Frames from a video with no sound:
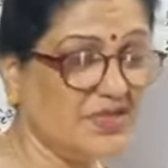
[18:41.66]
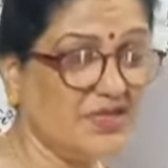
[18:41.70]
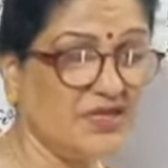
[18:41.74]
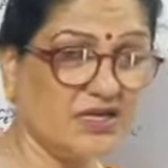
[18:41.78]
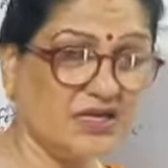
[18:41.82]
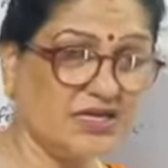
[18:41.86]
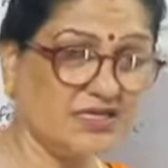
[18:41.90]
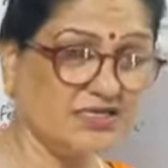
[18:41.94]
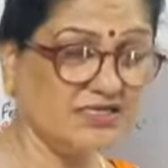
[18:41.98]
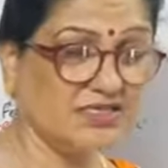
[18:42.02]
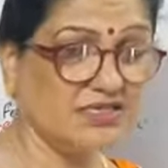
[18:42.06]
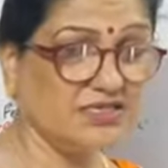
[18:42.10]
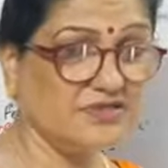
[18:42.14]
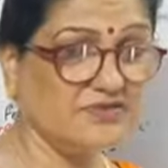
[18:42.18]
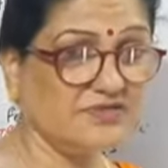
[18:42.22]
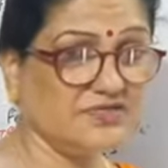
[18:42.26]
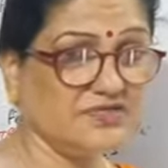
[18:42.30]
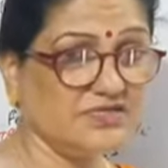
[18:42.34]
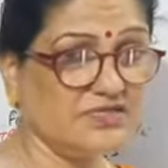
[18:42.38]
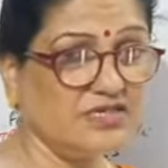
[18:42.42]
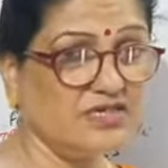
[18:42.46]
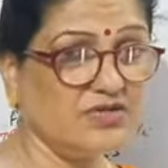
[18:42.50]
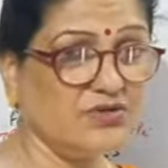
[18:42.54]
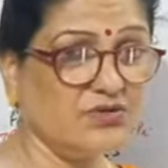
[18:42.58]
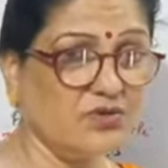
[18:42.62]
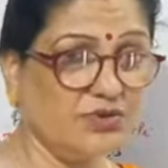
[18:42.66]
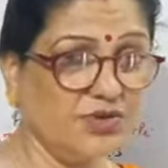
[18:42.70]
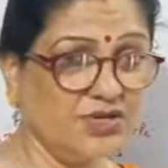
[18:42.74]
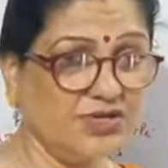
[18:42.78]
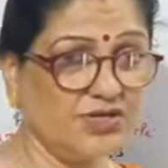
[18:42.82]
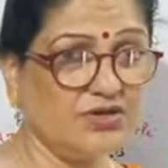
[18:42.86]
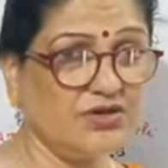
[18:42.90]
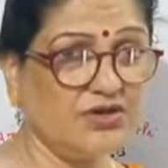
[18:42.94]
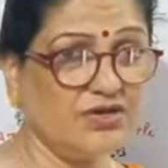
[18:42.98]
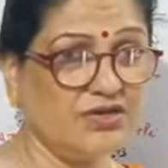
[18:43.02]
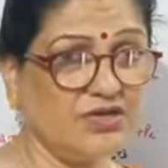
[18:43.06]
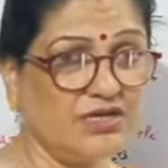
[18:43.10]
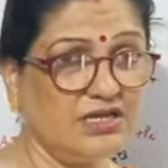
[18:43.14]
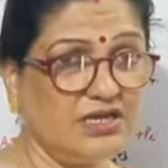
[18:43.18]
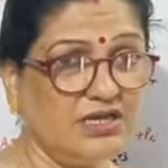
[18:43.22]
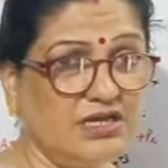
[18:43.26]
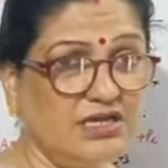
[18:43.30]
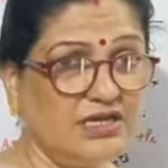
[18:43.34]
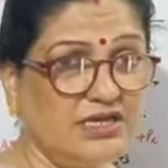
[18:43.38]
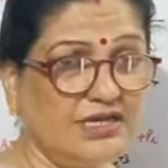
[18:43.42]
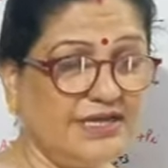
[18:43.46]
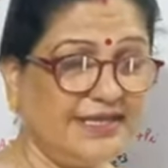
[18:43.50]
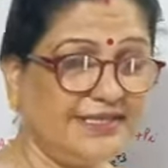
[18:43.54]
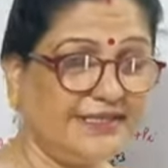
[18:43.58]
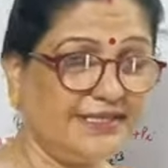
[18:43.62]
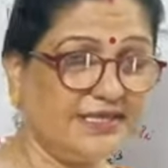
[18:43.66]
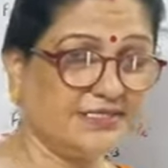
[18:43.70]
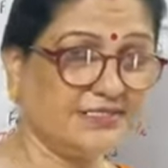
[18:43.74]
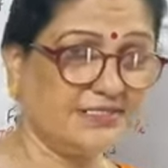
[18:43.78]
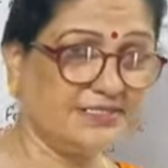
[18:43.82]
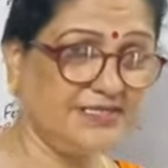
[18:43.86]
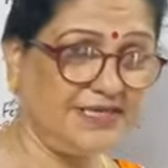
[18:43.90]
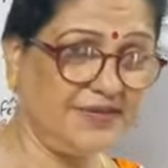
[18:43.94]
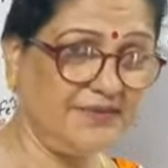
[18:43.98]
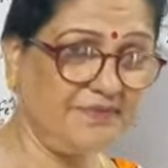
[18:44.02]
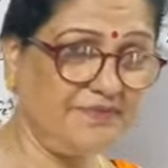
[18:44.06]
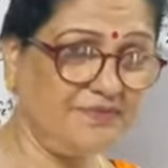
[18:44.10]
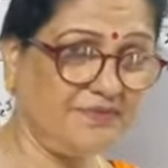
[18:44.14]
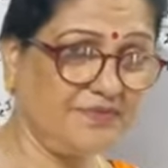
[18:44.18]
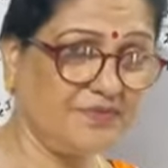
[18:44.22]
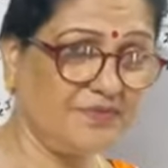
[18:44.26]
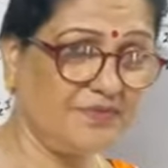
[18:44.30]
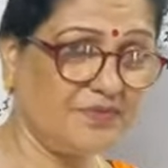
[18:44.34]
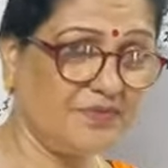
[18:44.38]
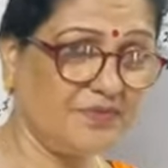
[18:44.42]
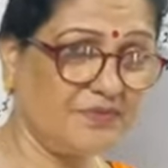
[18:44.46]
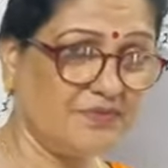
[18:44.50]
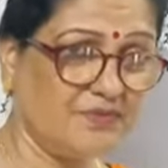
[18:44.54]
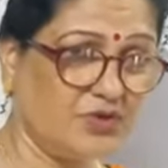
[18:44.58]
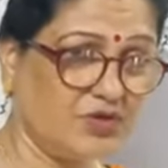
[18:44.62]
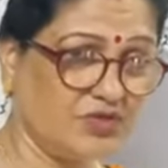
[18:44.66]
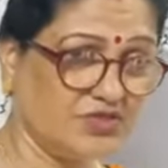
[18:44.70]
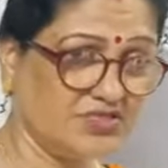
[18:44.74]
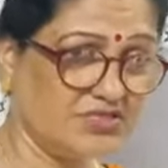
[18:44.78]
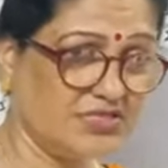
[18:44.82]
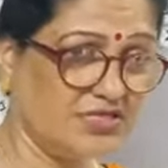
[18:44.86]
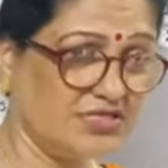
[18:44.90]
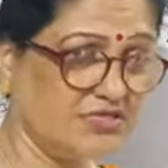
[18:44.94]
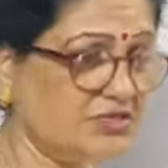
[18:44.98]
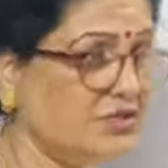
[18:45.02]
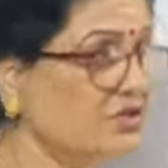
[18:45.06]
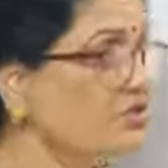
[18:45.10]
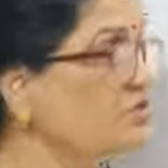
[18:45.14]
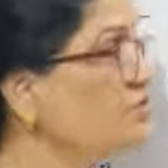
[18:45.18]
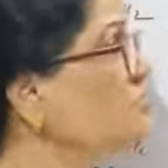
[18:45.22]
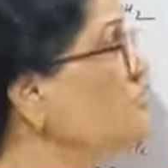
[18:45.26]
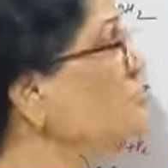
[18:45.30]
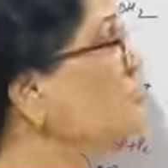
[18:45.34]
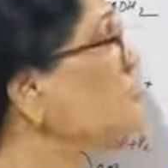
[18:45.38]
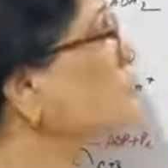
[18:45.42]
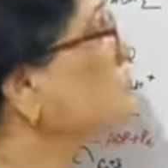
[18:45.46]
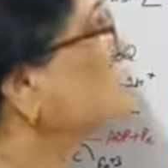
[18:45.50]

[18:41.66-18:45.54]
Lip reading: continuously going on in the same process. So